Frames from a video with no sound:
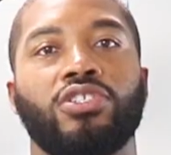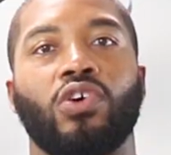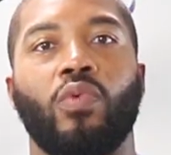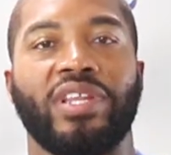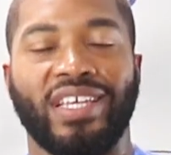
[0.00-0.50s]

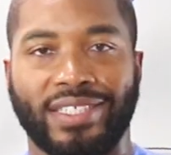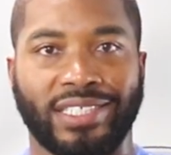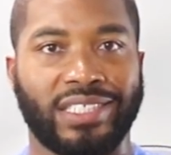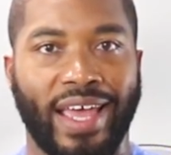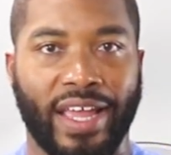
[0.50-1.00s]
So we need to
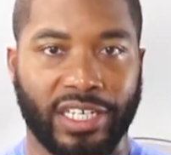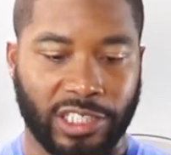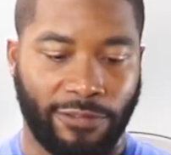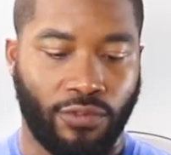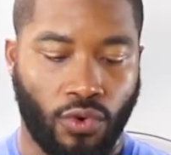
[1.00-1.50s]
stay in
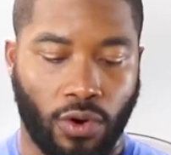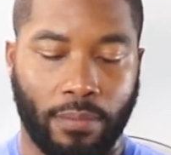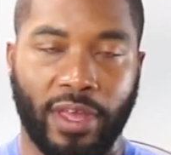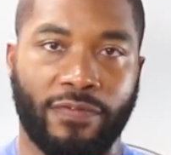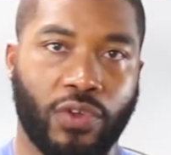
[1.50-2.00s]
this
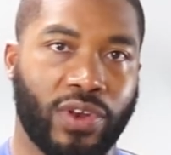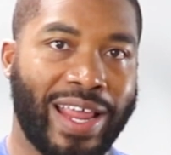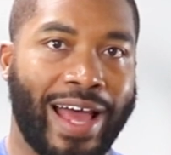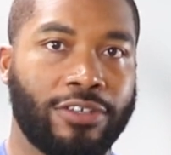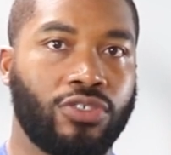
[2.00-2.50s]
form. If you're
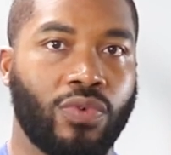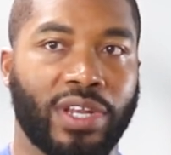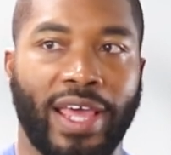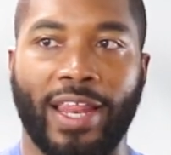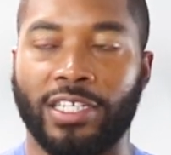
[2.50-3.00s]
not
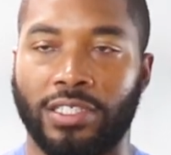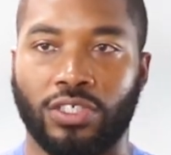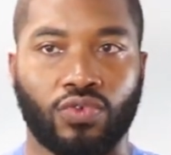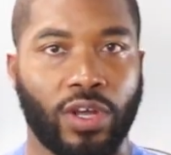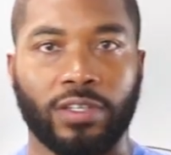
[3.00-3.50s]
doing that, it's
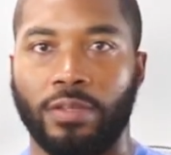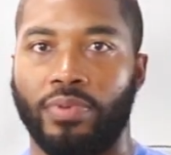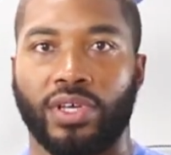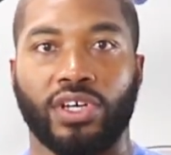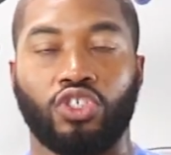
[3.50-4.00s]
strictly
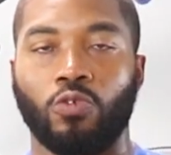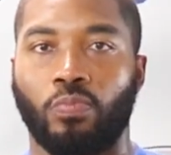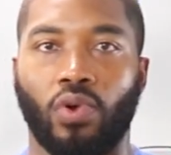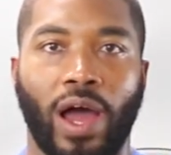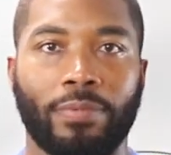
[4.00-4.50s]
because you
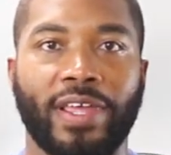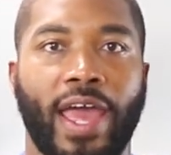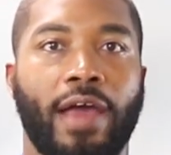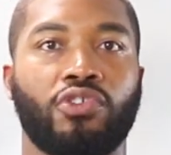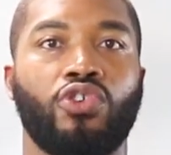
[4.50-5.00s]
probably
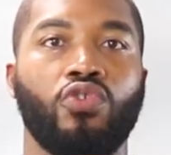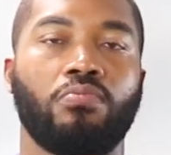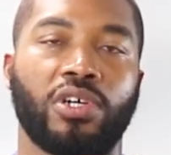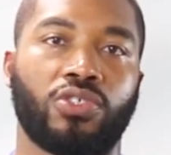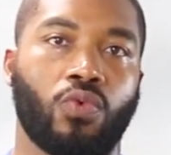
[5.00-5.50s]
have too
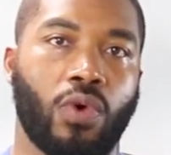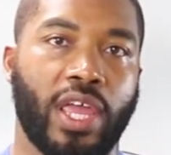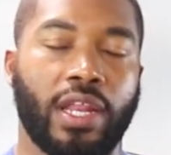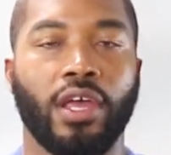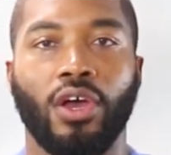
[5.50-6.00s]
much
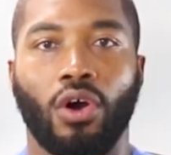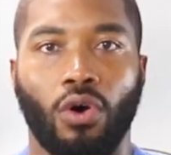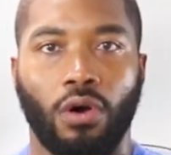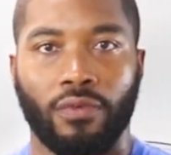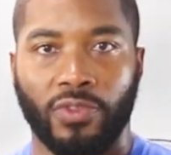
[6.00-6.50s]
weight
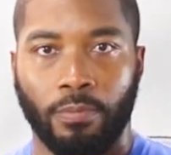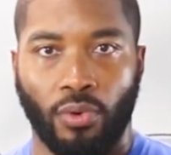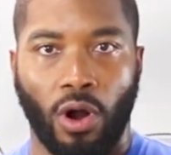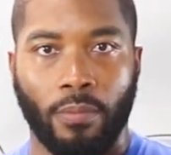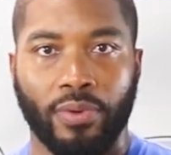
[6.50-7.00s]
on the
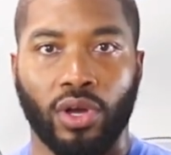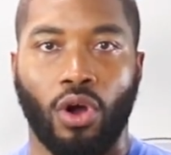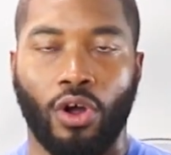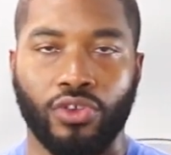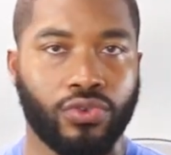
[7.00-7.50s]
barbell
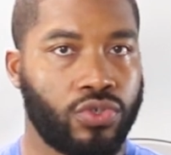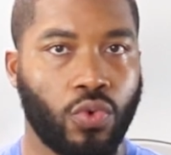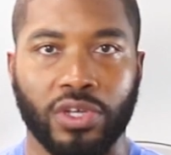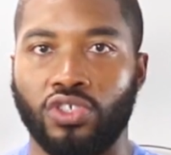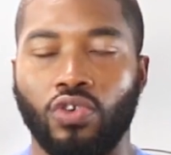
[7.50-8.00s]
or you're
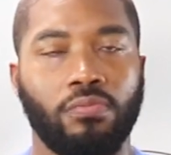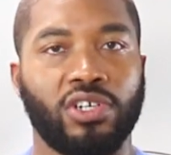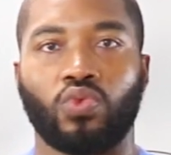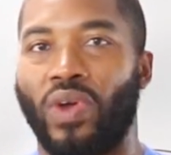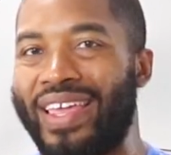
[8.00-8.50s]
doing too
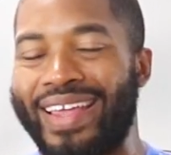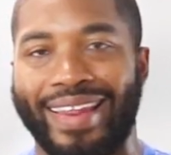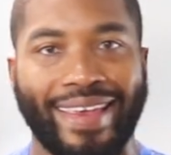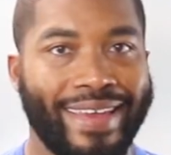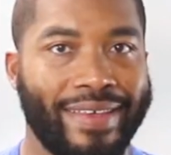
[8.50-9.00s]
much weight
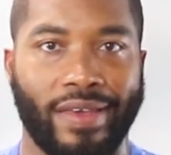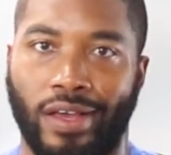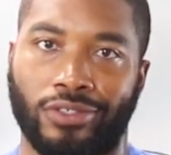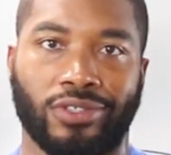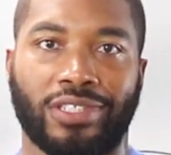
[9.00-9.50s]
in any
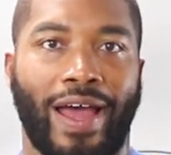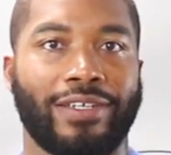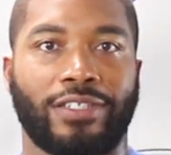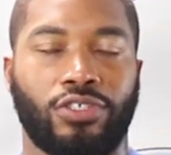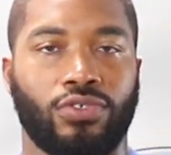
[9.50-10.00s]

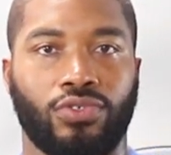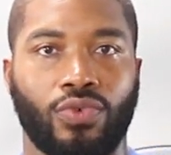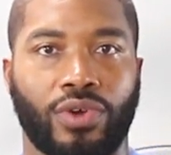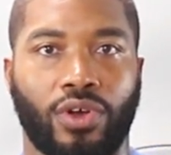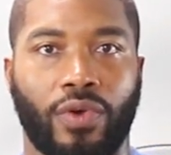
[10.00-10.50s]
exercise that you're
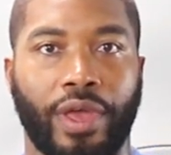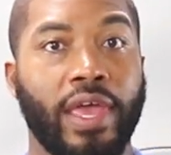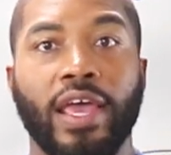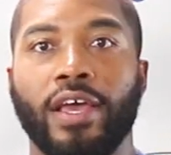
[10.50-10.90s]
doing, okay?